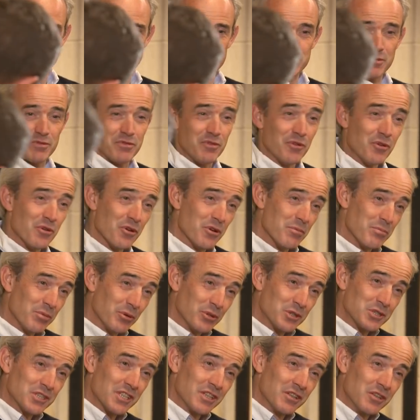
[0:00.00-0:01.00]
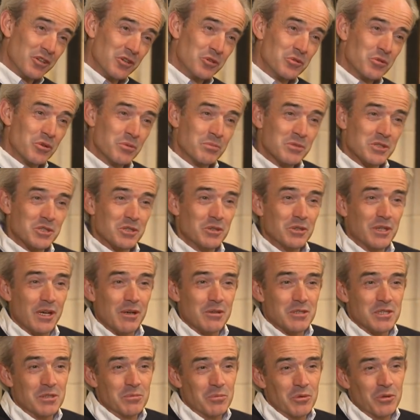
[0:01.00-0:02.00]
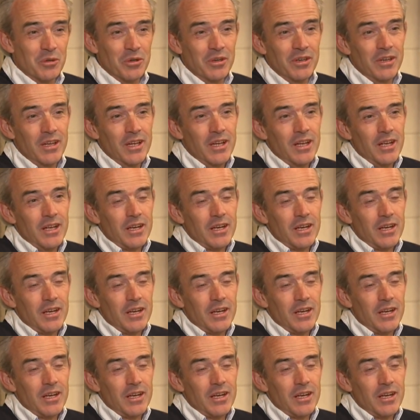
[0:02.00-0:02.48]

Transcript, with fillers: It was before it. Punchestown, yeah. The new one was two thousand one,